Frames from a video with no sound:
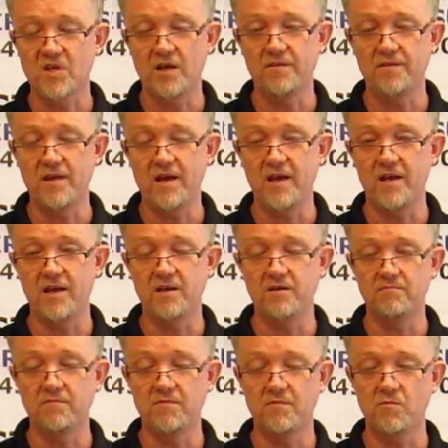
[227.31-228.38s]
they
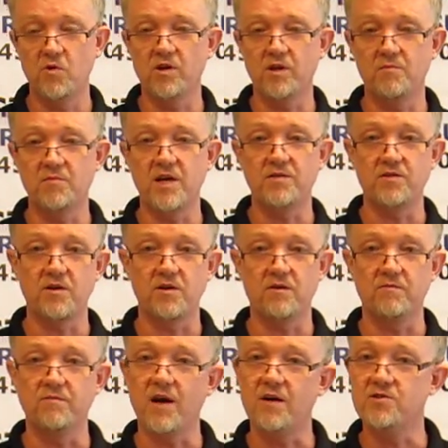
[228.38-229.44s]
will update their
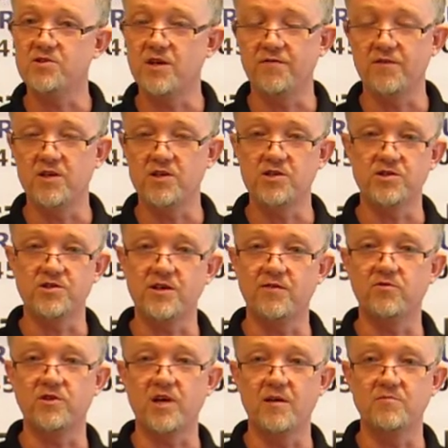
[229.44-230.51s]
virus definitions
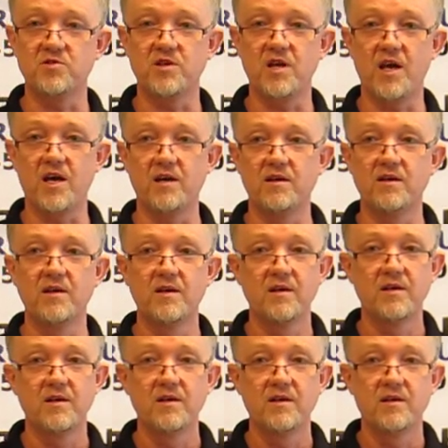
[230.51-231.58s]
several times a day.
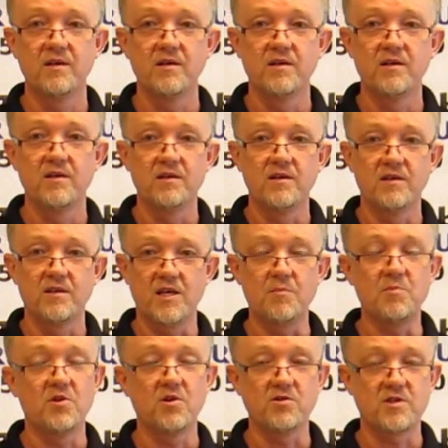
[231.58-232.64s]

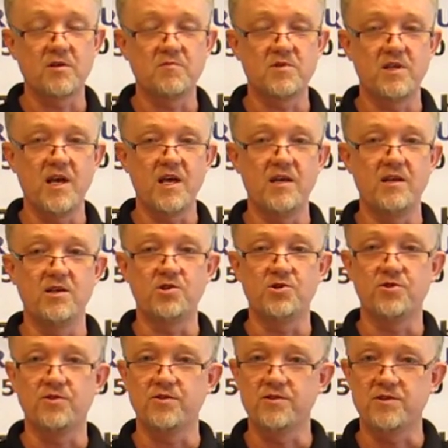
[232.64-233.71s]
Keeping those up to date
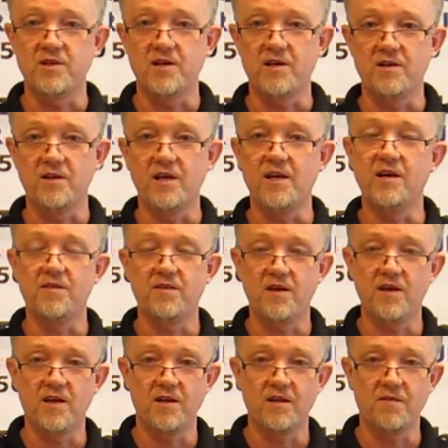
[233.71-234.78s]
ensures that
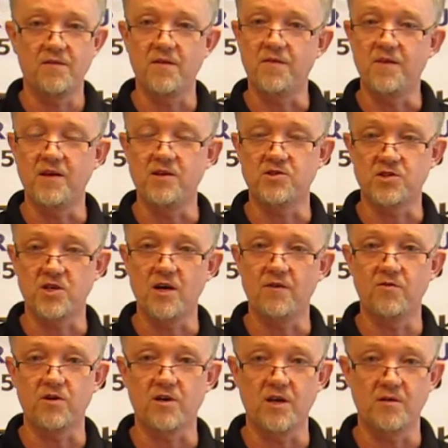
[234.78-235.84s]
anything that they
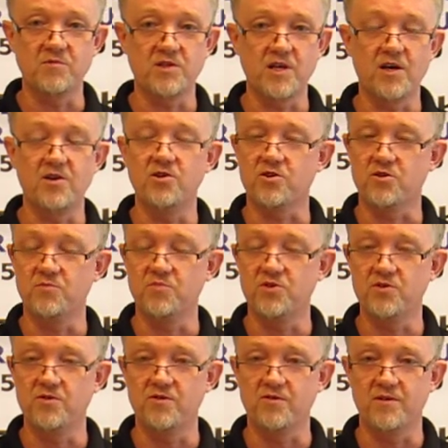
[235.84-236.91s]
discover comes down to your
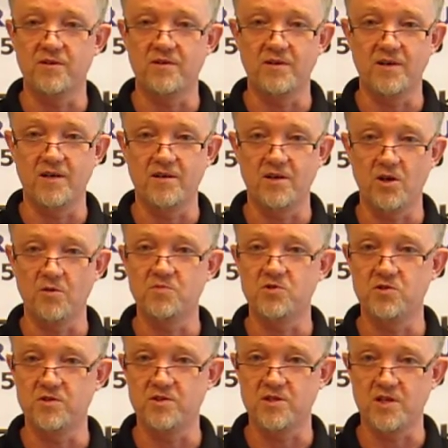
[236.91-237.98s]
computer and helps
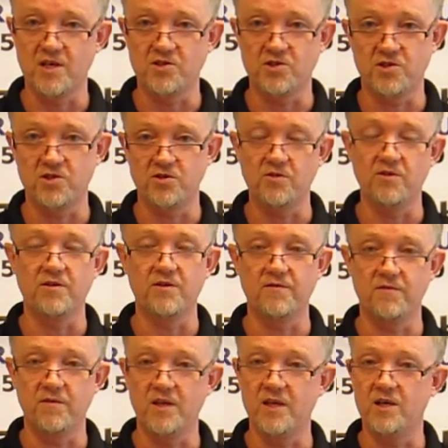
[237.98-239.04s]
you to stay secure
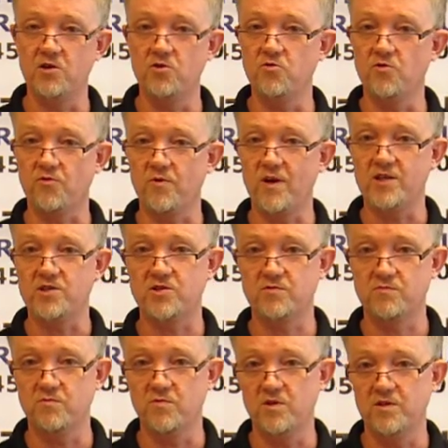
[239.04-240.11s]
if any new threats
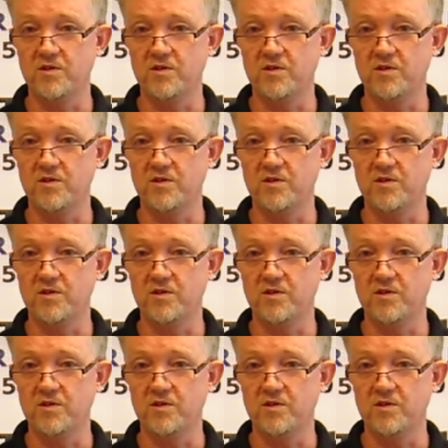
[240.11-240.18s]
would